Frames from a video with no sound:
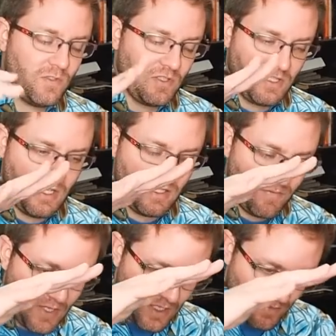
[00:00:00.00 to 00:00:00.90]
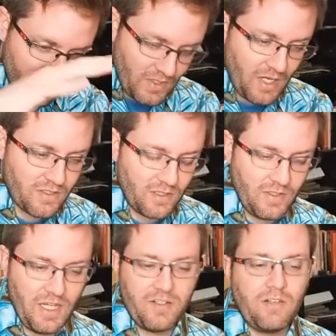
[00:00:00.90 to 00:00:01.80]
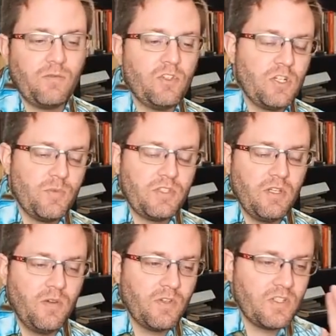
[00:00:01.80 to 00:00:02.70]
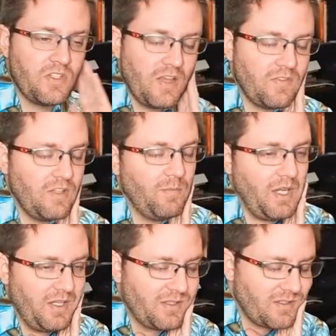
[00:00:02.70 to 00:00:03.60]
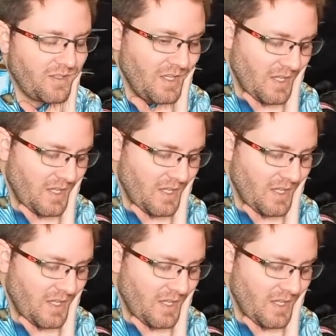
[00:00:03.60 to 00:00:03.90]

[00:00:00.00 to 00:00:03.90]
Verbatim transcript: which is going to cause the value of stocks to go down as everyone jumps to, over to safety of bonds.